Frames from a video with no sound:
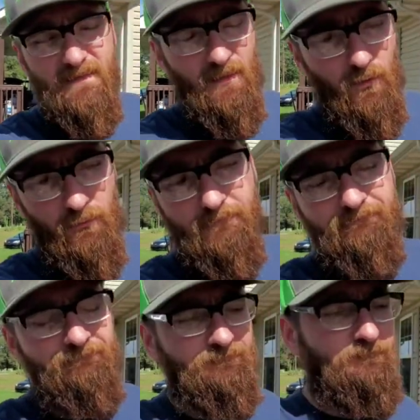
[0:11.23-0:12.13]
So,
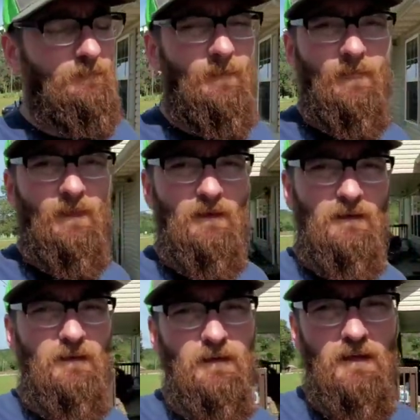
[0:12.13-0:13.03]

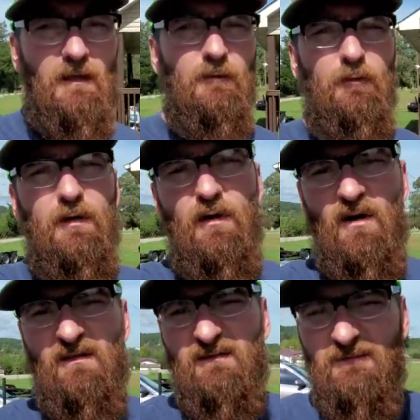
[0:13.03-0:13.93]
again, we
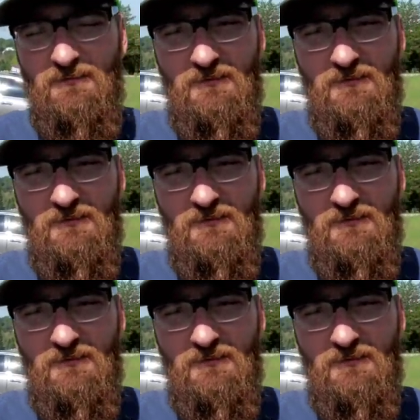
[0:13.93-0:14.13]
are